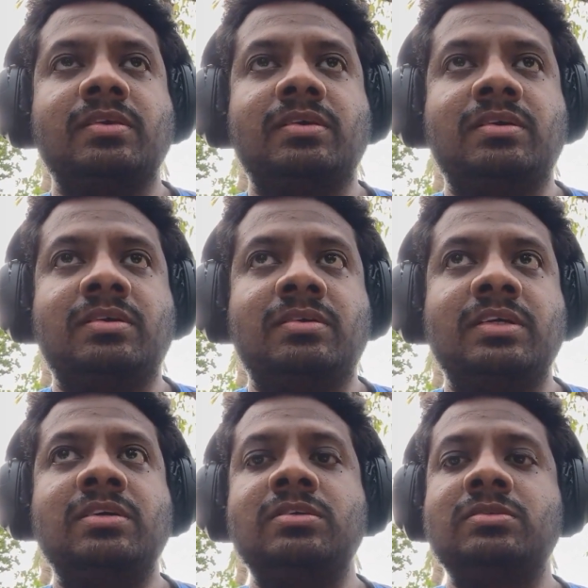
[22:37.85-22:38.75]

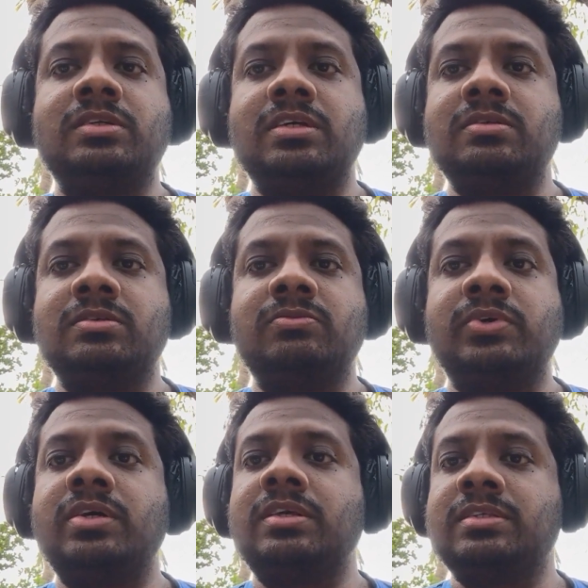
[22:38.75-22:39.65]
it also tells you
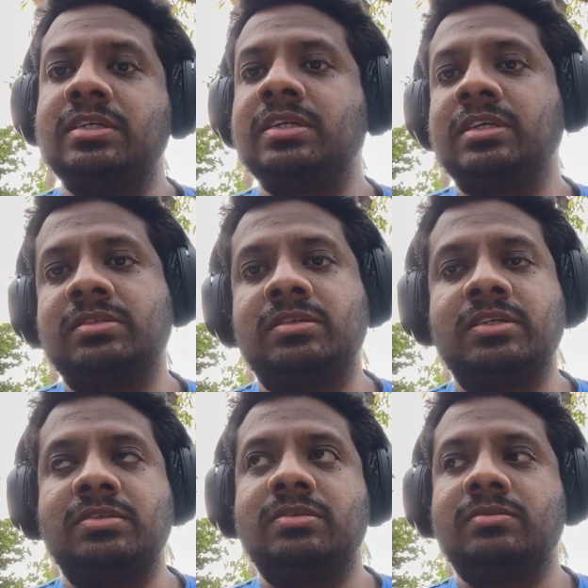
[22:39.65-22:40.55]
where that signature
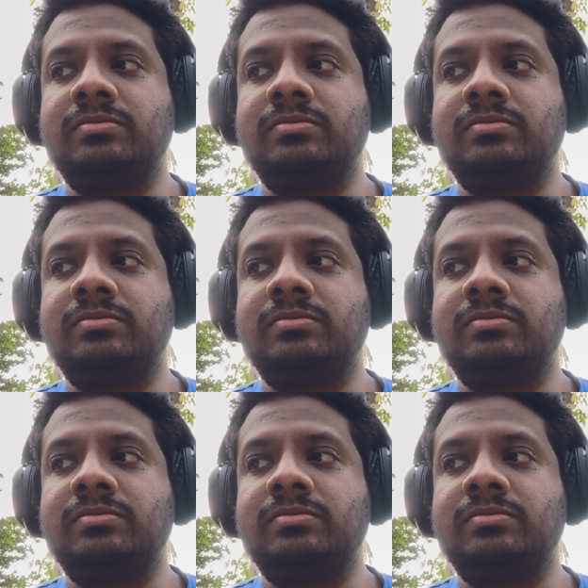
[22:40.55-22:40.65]
is.